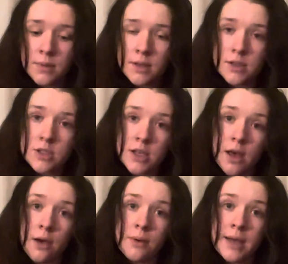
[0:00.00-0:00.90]

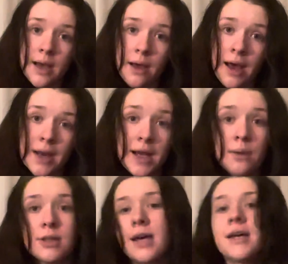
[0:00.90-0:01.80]
So yeah, and I
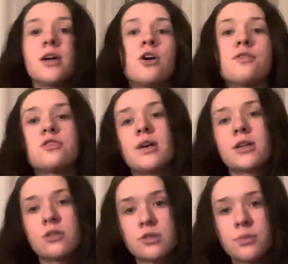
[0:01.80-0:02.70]
would like an
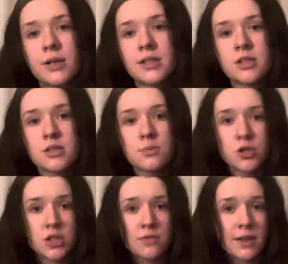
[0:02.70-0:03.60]
off-the-track thoroughbred, because as
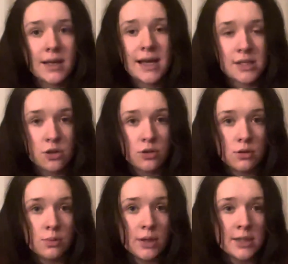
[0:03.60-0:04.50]
much as Philly is a
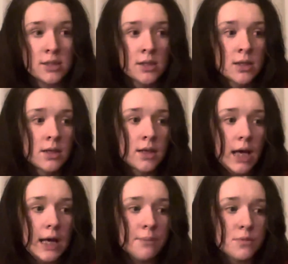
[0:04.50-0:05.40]
thoroughbred,
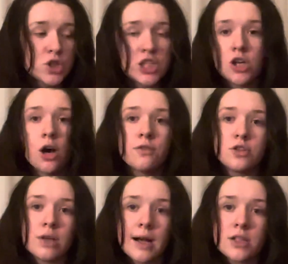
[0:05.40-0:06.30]
she's not off the
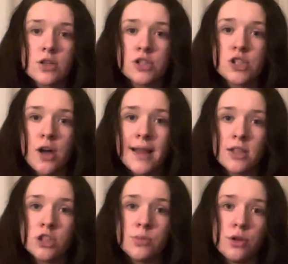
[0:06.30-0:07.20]
track, so she's not
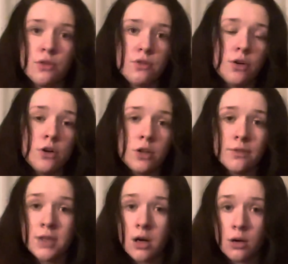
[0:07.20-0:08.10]
eligible for all
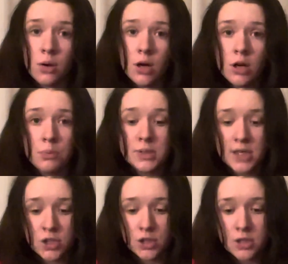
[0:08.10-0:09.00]
of the ROR
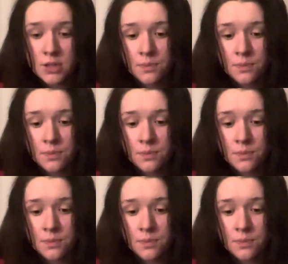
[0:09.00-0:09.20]
competitions.